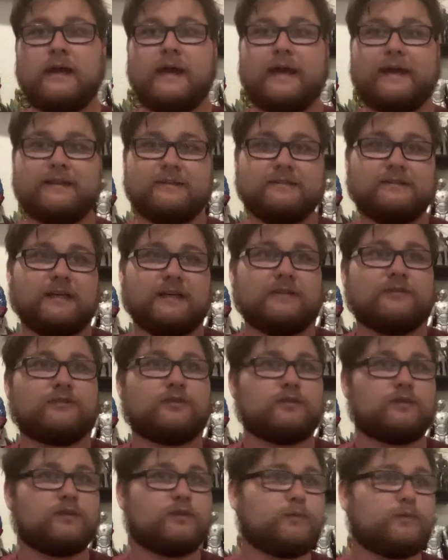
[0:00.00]
and thus
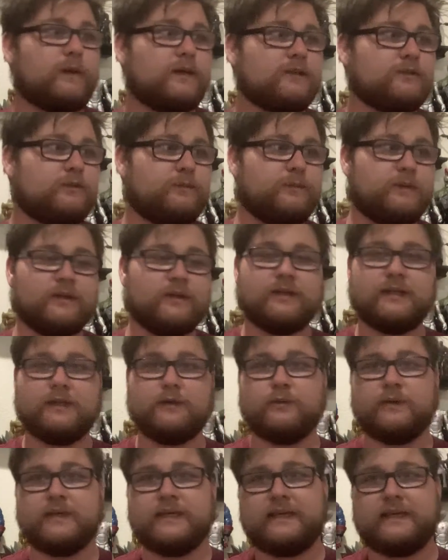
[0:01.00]
the responsibility
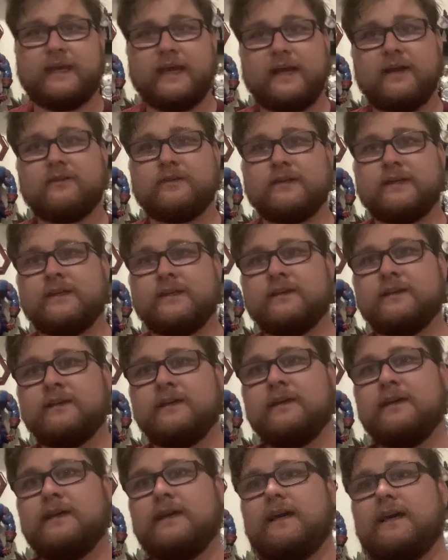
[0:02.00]
we carry
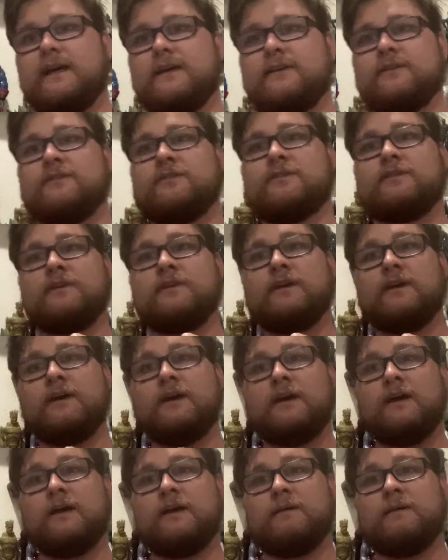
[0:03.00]
as
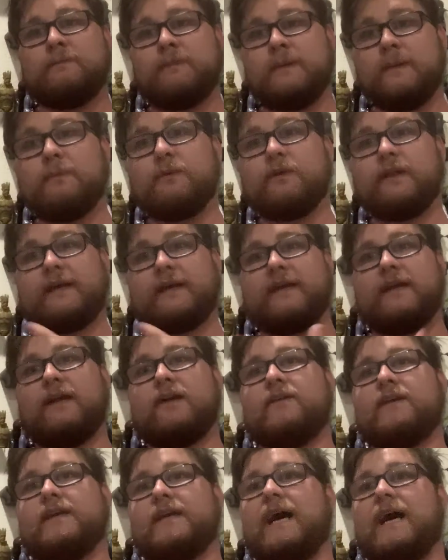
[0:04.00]
people that
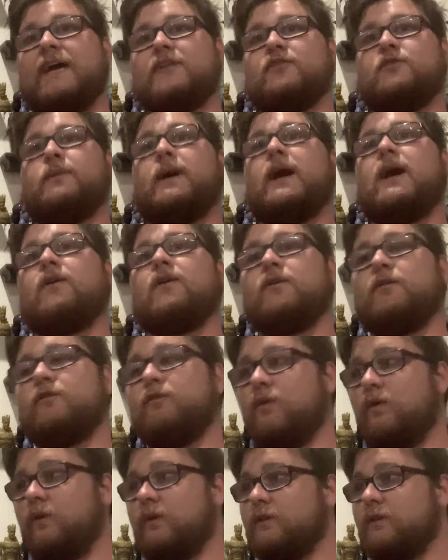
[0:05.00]
carry God's power
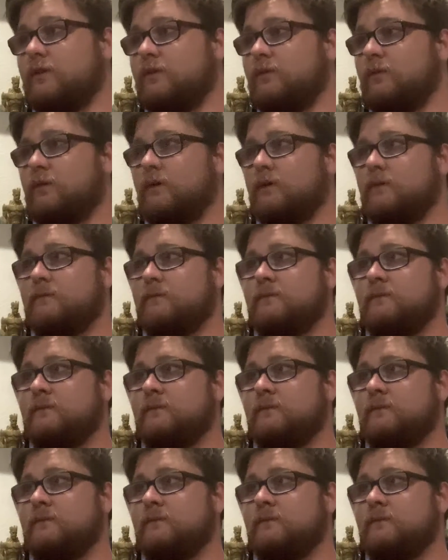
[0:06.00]
forward in the world.